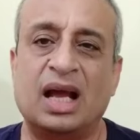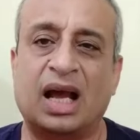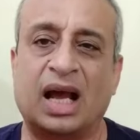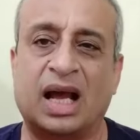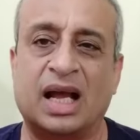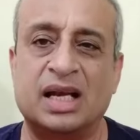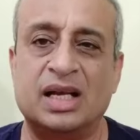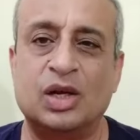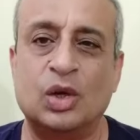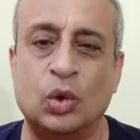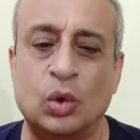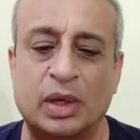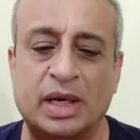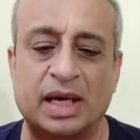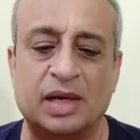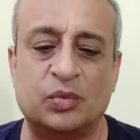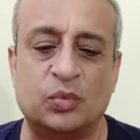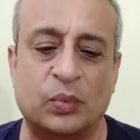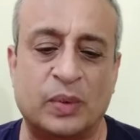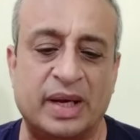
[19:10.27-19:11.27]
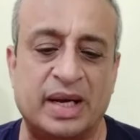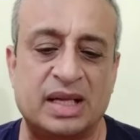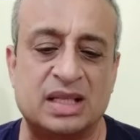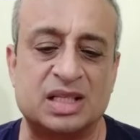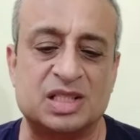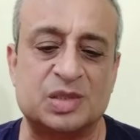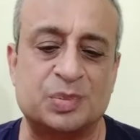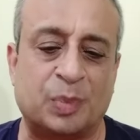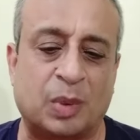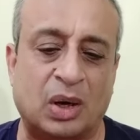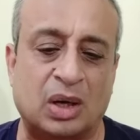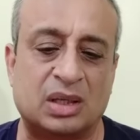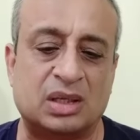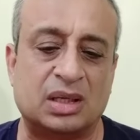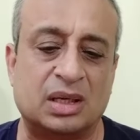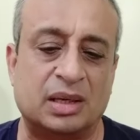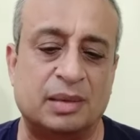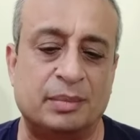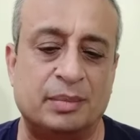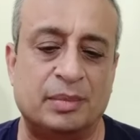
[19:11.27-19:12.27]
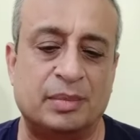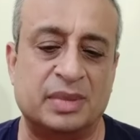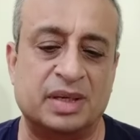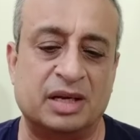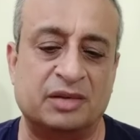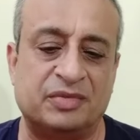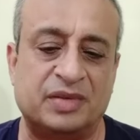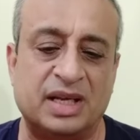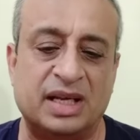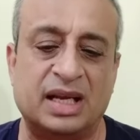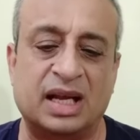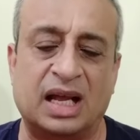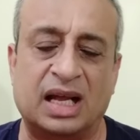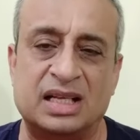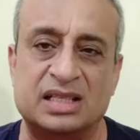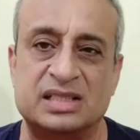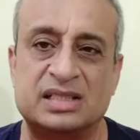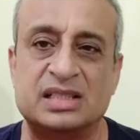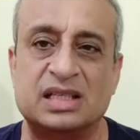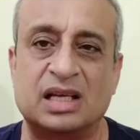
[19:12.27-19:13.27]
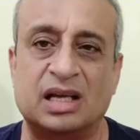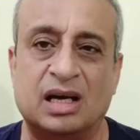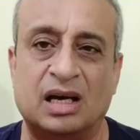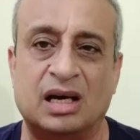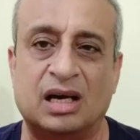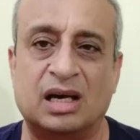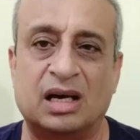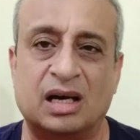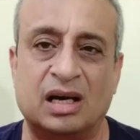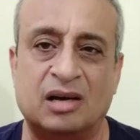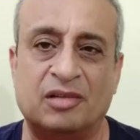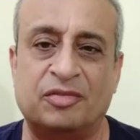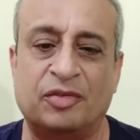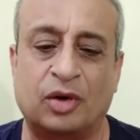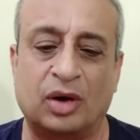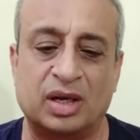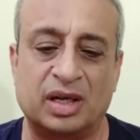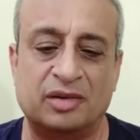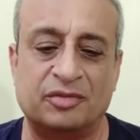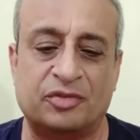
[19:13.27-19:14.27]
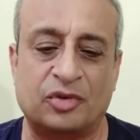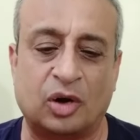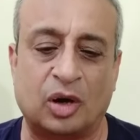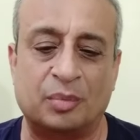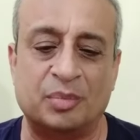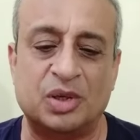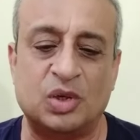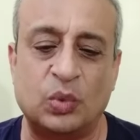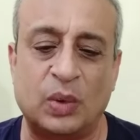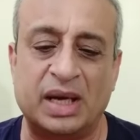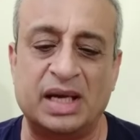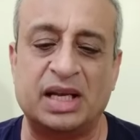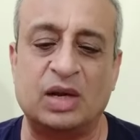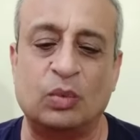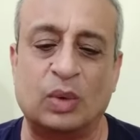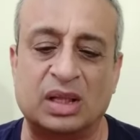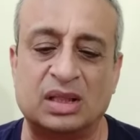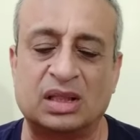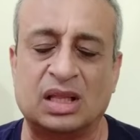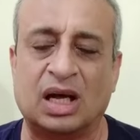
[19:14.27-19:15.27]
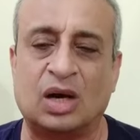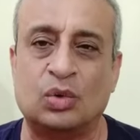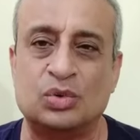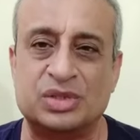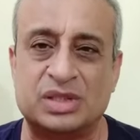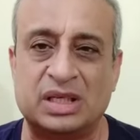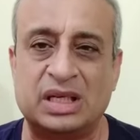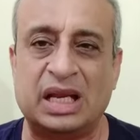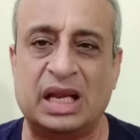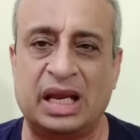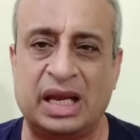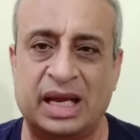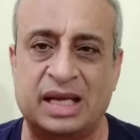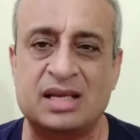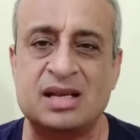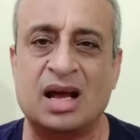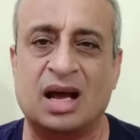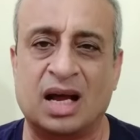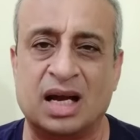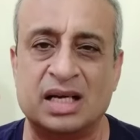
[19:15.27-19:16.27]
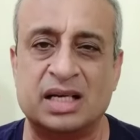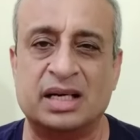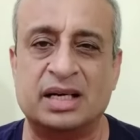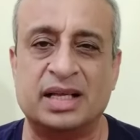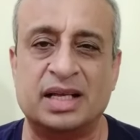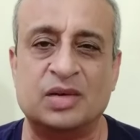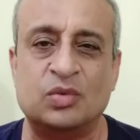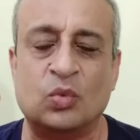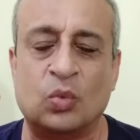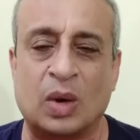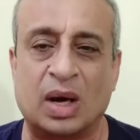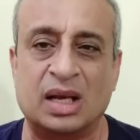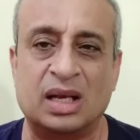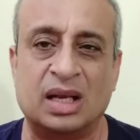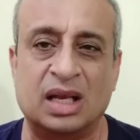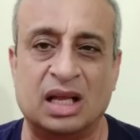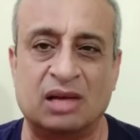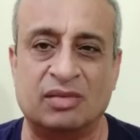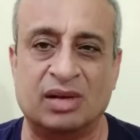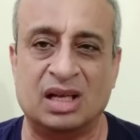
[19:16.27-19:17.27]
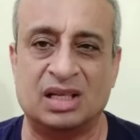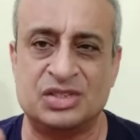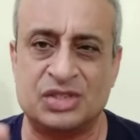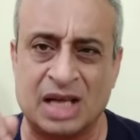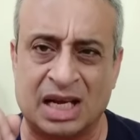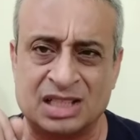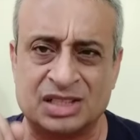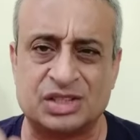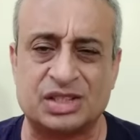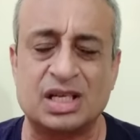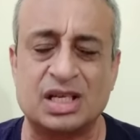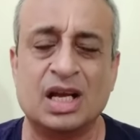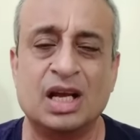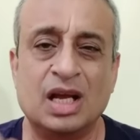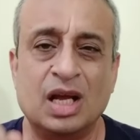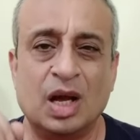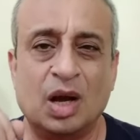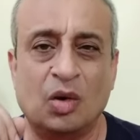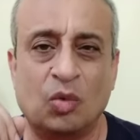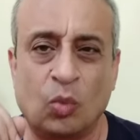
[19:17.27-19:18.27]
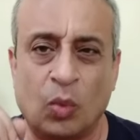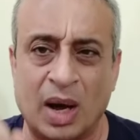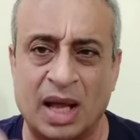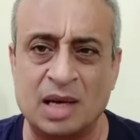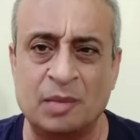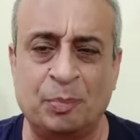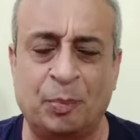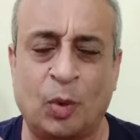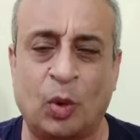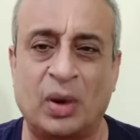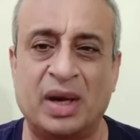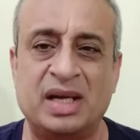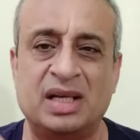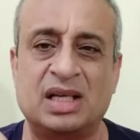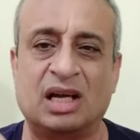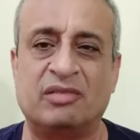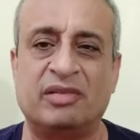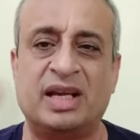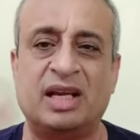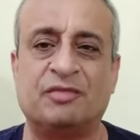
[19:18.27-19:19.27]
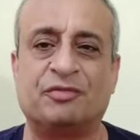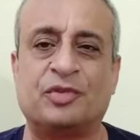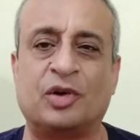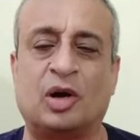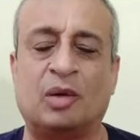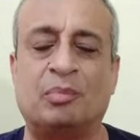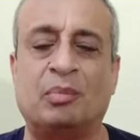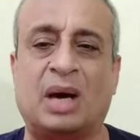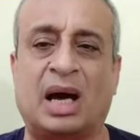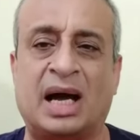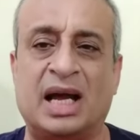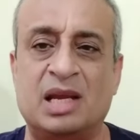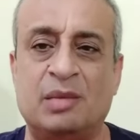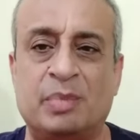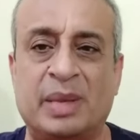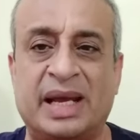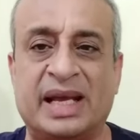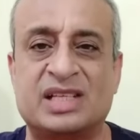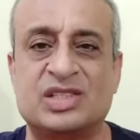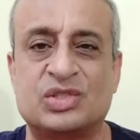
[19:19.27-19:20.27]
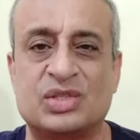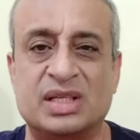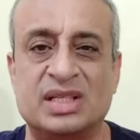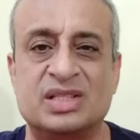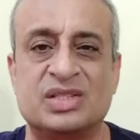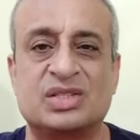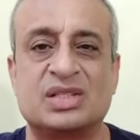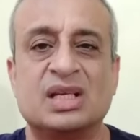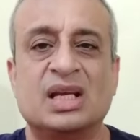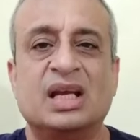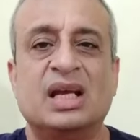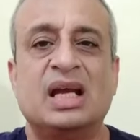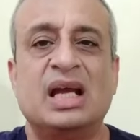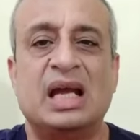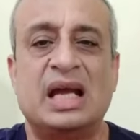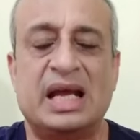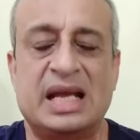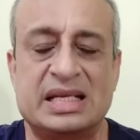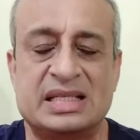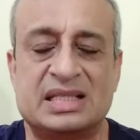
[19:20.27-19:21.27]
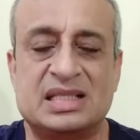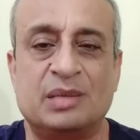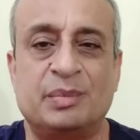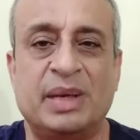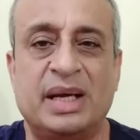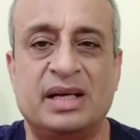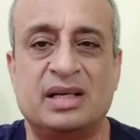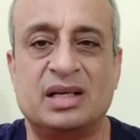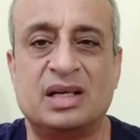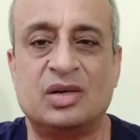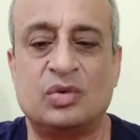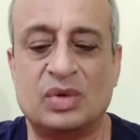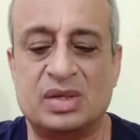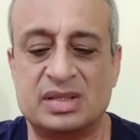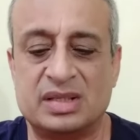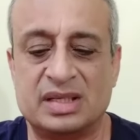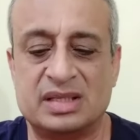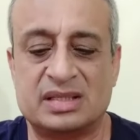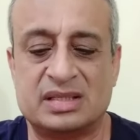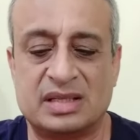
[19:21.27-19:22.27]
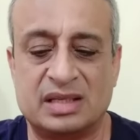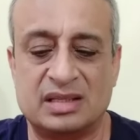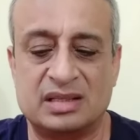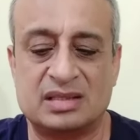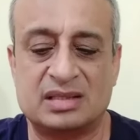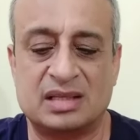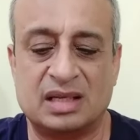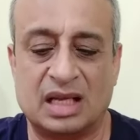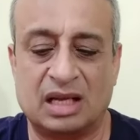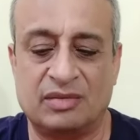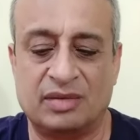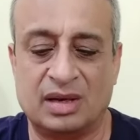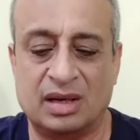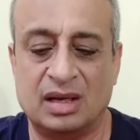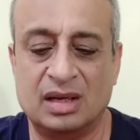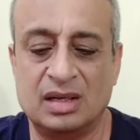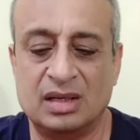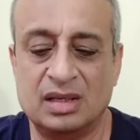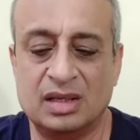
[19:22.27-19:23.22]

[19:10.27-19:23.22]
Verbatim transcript: And look at where the spot Nifty has uh, uh, fallen from 21,801 level, just one point away from IBEX's estimated resistance level.